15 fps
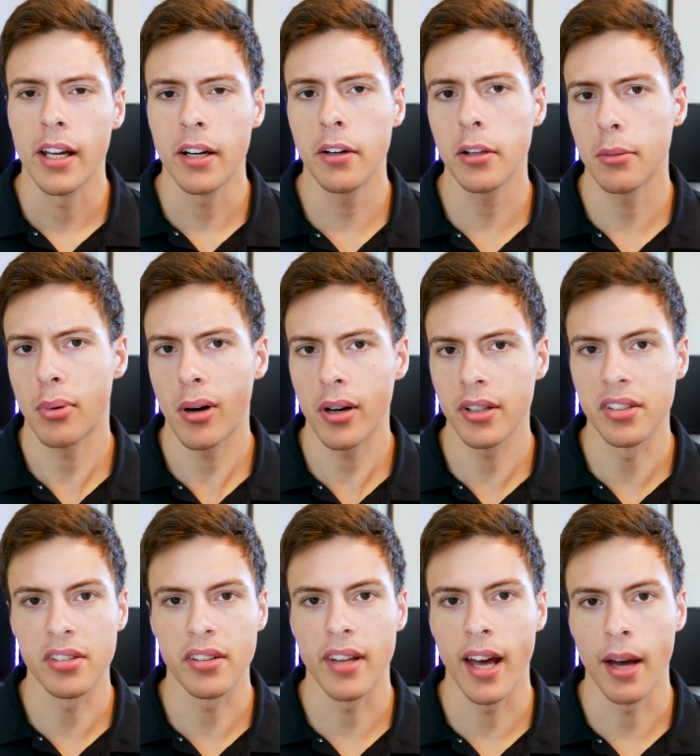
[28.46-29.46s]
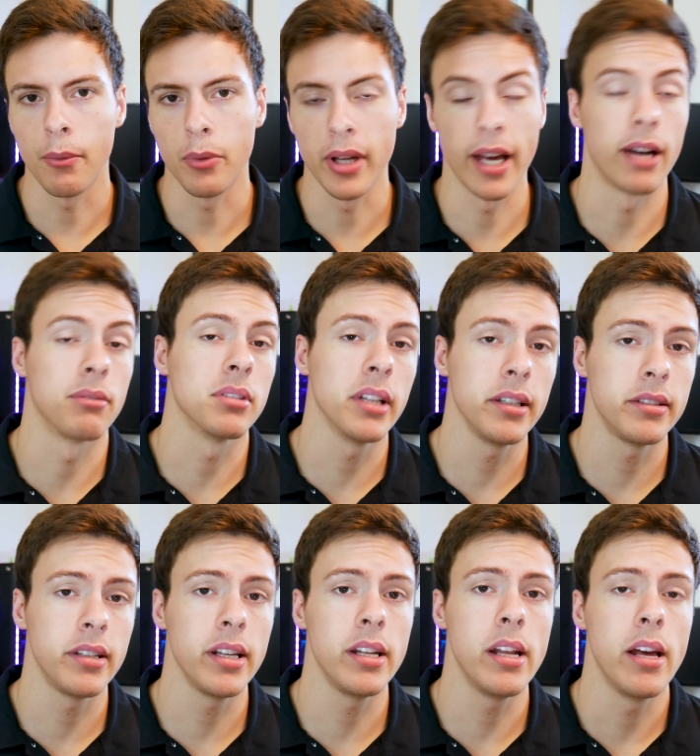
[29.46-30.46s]
here are the parts that we have
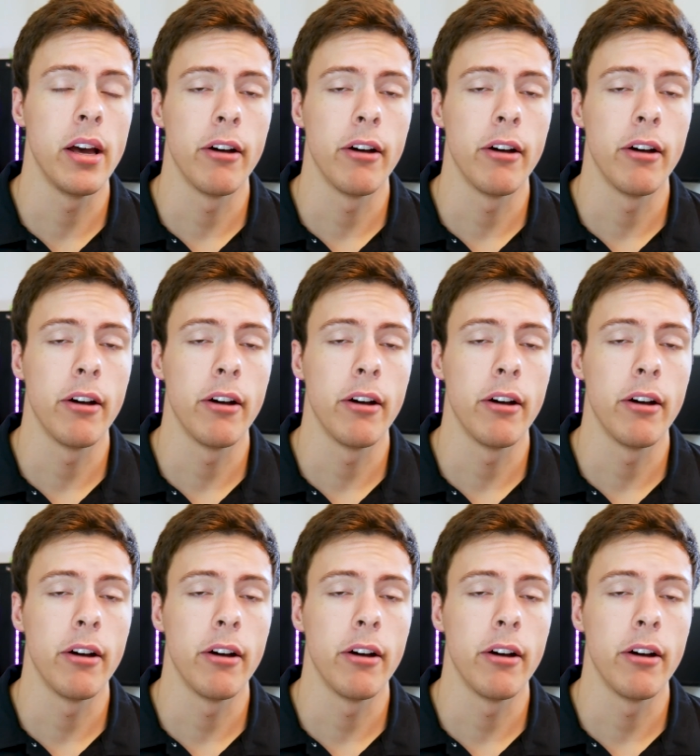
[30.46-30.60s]
listed